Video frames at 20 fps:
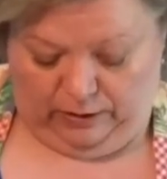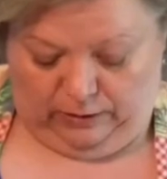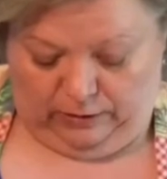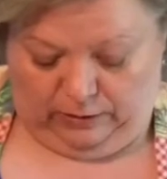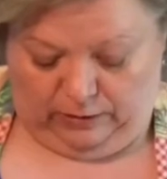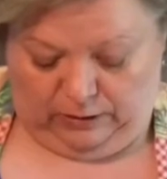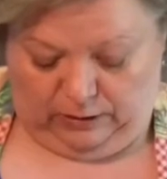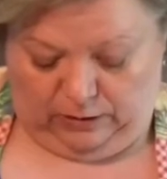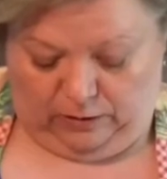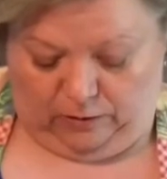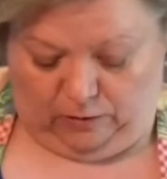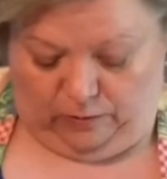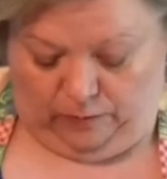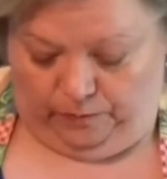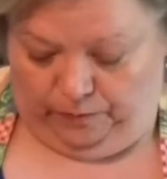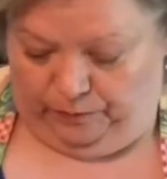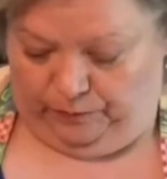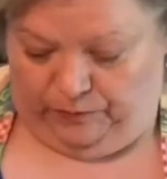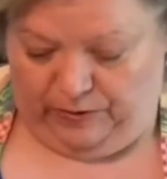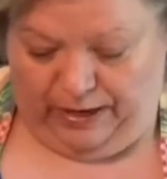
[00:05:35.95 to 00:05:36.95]
So
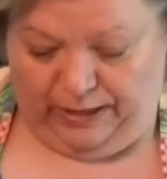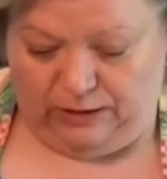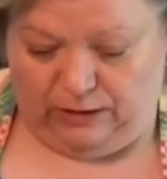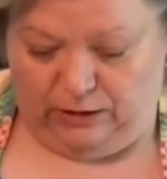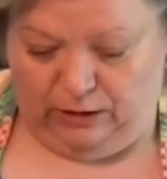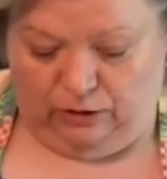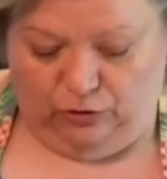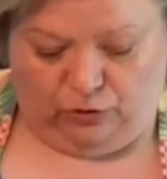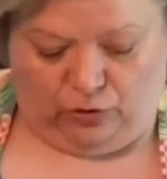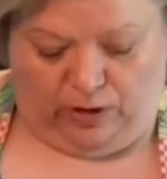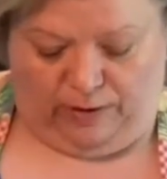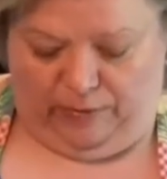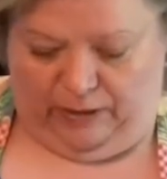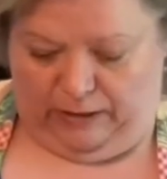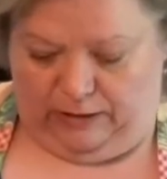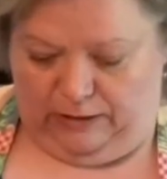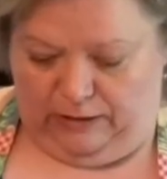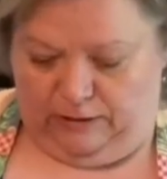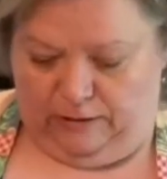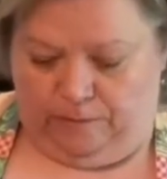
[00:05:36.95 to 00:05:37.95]
that's our dry
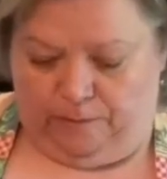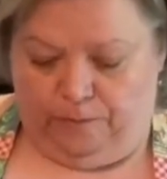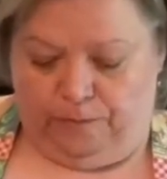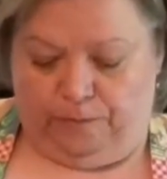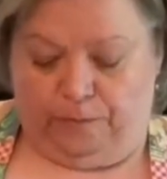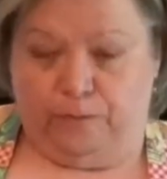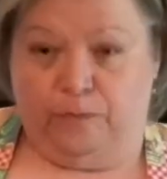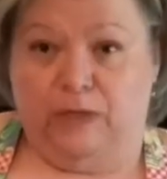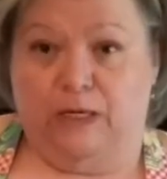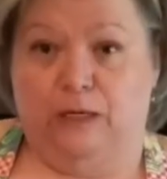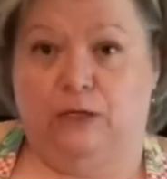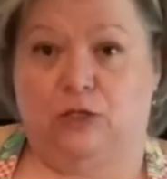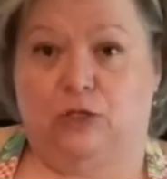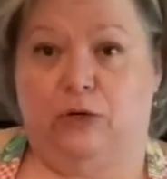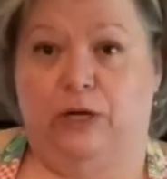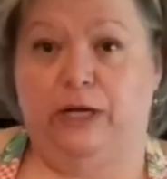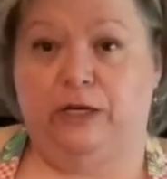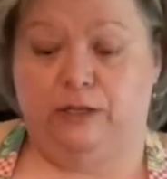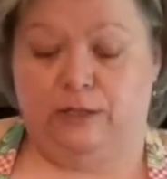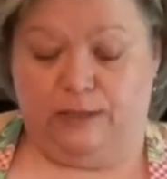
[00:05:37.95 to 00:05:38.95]
rice. So
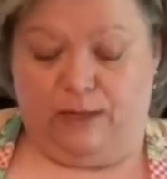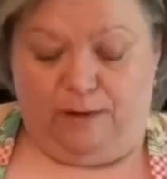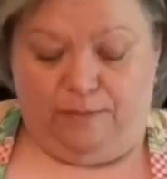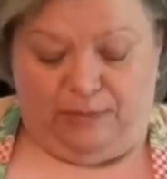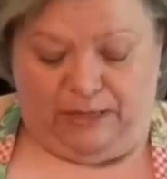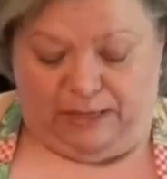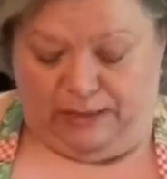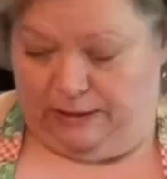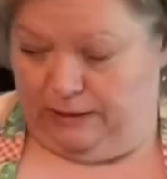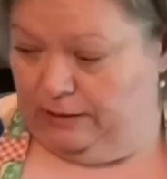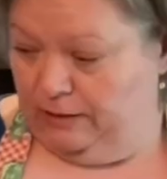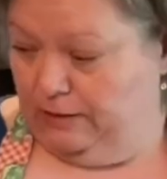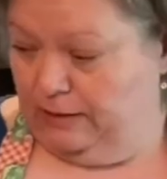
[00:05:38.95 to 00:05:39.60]
here's our meat.